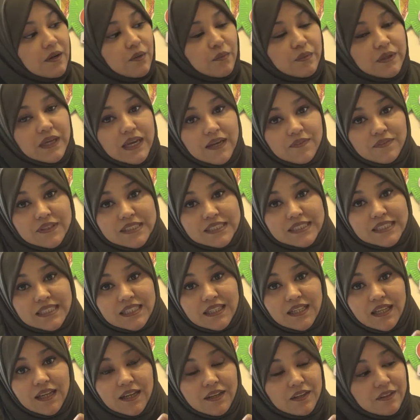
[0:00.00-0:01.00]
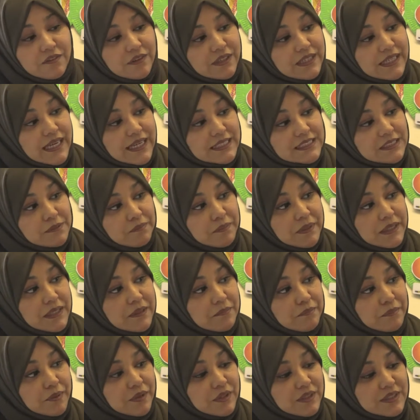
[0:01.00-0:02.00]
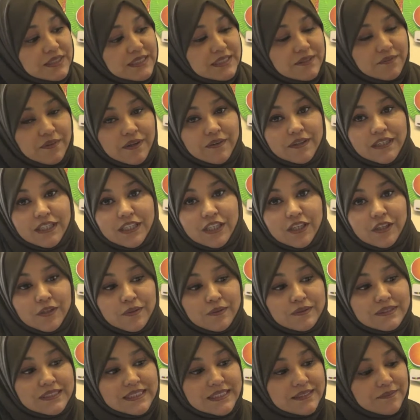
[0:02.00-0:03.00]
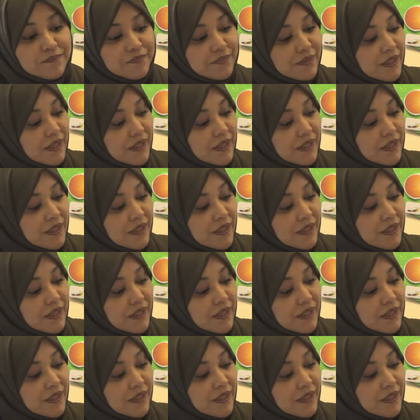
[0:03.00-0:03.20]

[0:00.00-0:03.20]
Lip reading: We have these little hungry caterpillar books. They're very cute.